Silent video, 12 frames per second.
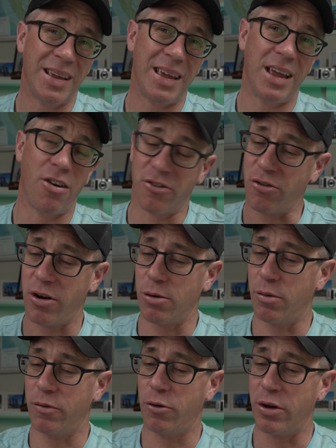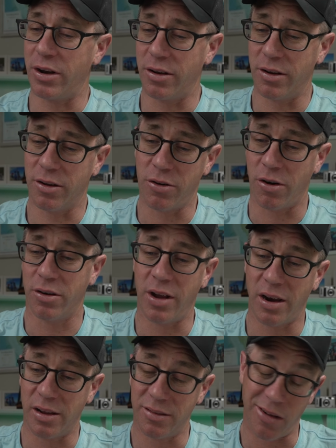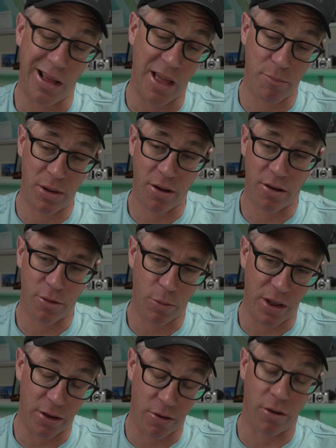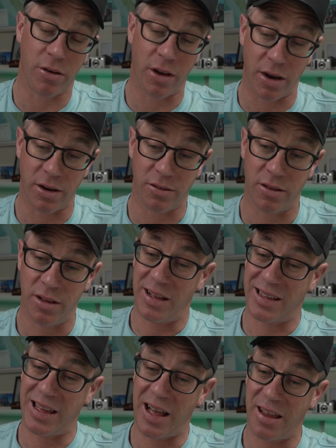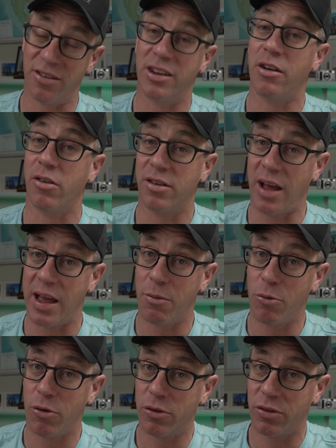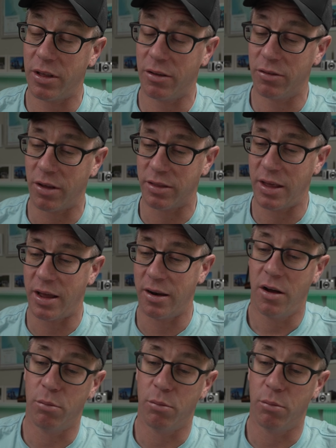Again, I try to avoid cotton undies. I have been known to wear cotton undies occasionally on day walks, things like that.